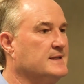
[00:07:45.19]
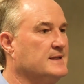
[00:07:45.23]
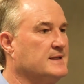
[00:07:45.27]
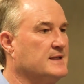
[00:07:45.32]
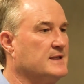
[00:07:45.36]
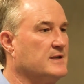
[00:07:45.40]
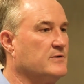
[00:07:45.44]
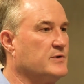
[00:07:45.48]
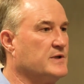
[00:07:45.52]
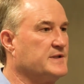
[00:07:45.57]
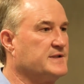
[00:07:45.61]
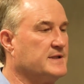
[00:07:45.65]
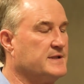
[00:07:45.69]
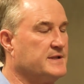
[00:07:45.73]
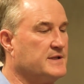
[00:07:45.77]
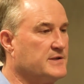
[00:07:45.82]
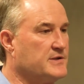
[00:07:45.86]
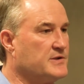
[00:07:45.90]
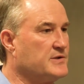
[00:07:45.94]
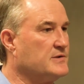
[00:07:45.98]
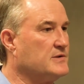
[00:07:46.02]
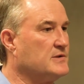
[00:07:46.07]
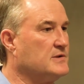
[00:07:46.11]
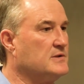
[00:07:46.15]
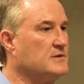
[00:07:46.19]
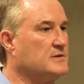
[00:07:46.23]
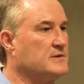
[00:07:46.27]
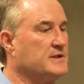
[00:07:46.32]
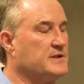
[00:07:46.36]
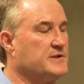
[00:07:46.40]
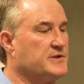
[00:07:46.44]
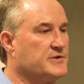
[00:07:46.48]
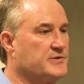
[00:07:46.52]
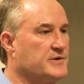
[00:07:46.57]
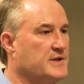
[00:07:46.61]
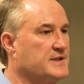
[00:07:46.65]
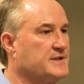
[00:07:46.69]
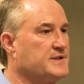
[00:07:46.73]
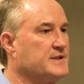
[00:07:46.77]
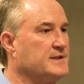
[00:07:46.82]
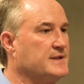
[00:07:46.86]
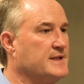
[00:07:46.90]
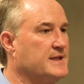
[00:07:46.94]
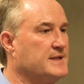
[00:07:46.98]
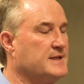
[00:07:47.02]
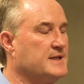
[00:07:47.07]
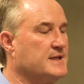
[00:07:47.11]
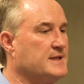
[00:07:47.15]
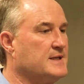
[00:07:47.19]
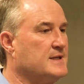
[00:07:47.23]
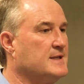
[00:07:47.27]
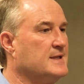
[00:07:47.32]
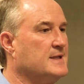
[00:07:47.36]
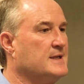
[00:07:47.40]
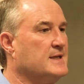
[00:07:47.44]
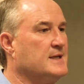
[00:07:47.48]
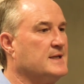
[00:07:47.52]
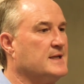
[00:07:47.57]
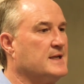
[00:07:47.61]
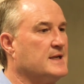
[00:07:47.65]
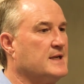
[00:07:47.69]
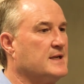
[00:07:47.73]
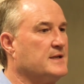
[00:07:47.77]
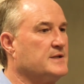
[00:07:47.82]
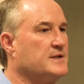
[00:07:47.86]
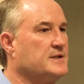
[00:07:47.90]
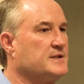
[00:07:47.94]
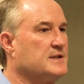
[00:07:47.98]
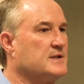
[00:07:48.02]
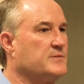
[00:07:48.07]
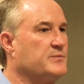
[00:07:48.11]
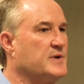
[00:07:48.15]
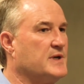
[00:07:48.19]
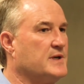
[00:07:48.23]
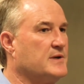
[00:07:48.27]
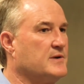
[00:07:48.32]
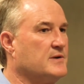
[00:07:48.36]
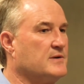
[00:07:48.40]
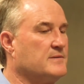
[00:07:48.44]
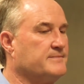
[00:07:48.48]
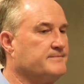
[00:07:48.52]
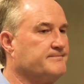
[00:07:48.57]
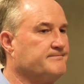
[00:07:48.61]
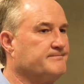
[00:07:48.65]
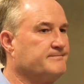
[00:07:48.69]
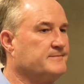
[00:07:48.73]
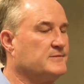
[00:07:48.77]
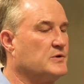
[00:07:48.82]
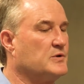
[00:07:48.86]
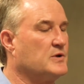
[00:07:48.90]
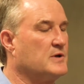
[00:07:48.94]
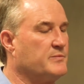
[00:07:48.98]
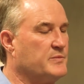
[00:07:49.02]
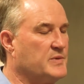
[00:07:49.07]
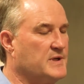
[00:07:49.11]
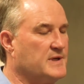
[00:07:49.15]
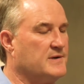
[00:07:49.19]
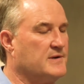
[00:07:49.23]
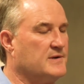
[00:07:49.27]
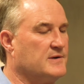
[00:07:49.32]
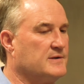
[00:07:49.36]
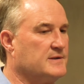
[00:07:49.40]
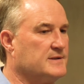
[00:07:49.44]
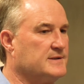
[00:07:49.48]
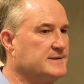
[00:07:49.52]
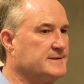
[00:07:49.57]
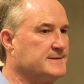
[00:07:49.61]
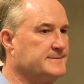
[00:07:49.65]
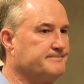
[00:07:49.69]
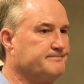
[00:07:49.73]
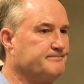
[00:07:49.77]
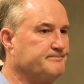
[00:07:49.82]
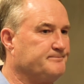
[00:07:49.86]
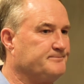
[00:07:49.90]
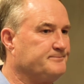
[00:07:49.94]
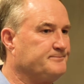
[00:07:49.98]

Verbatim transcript: uh, residential construction lending, and just a better or a bigger um,